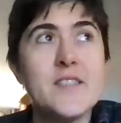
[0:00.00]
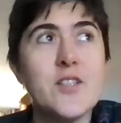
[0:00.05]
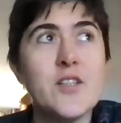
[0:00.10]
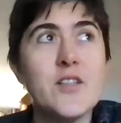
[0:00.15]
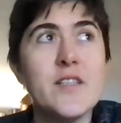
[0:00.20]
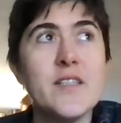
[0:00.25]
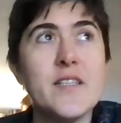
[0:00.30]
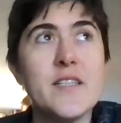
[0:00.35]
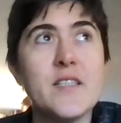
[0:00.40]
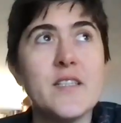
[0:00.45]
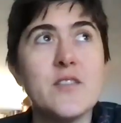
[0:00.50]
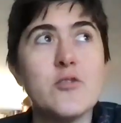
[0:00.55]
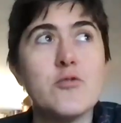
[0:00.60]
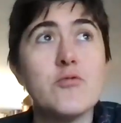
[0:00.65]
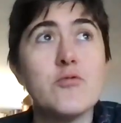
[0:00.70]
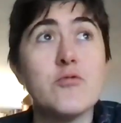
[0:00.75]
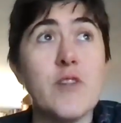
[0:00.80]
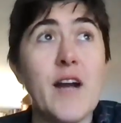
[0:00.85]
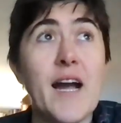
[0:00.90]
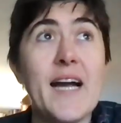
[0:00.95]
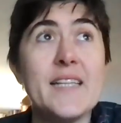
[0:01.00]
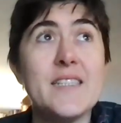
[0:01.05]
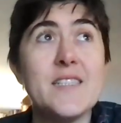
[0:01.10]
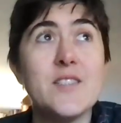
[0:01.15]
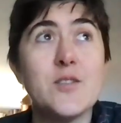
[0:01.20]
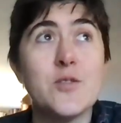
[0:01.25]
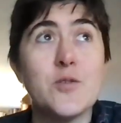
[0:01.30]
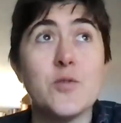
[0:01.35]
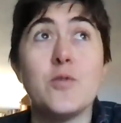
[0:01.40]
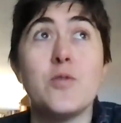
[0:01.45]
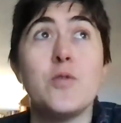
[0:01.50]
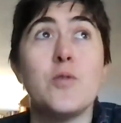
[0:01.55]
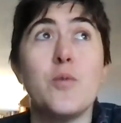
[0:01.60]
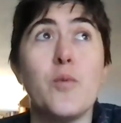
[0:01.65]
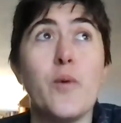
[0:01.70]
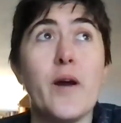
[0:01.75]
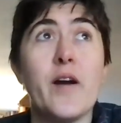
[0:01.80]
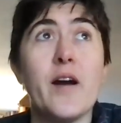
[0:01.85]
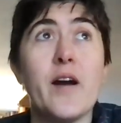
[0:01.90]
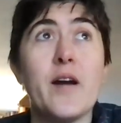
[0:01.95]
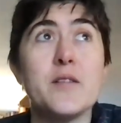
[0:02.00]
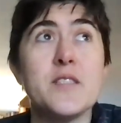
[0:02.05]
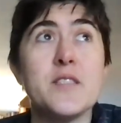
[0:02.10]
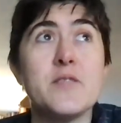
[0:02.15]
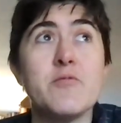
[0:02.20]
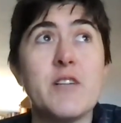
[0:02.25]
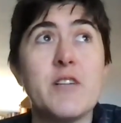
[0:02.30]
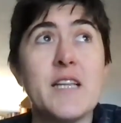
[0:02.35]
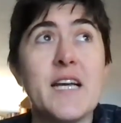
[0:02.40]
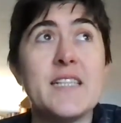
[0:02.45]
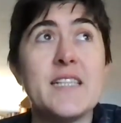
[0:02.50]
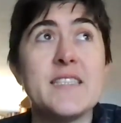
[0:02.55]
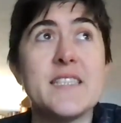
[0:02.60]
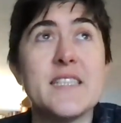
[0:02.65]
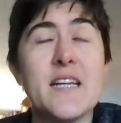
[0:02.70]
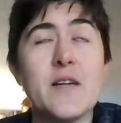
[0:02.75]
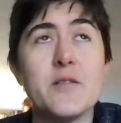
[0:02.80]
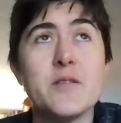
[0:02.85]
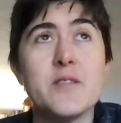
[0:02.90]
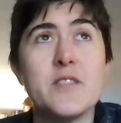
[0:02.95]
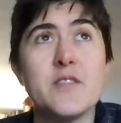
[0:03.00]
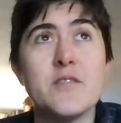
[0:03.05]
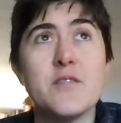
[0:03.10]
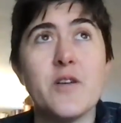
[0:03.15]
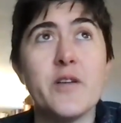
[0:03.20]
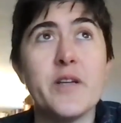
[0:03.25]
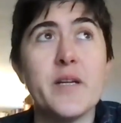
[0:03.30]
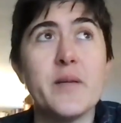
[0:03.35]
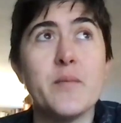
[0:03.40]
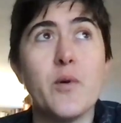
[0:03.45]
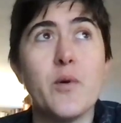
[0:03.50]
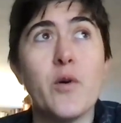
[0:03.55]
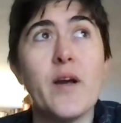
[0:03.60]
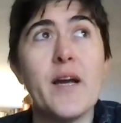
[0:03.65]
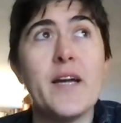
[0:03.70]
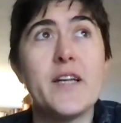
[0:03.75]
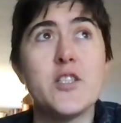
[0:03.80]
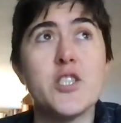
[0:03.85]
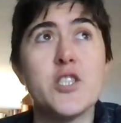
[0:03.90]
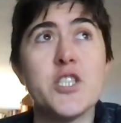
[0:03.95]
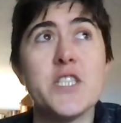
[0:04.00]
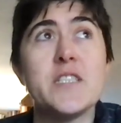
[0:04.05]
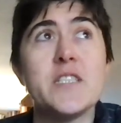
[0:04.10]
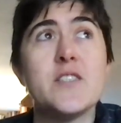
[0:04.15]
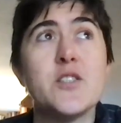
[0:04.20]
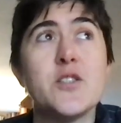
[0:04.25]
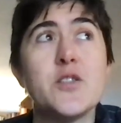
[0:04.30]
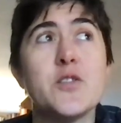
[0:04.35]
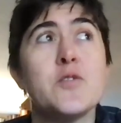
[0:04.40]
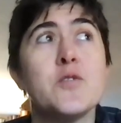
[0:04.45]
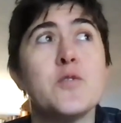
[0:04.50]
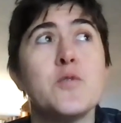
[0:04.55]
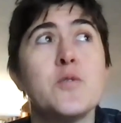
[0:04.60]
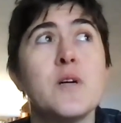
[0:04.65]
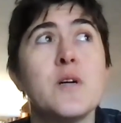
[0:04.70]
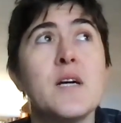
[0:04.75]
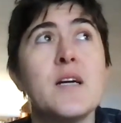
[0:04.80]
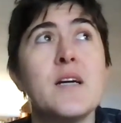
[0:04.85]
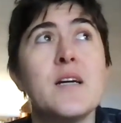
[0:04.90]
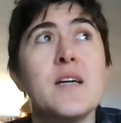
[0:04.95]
started in grad school where I was realizing I was devoting more energy to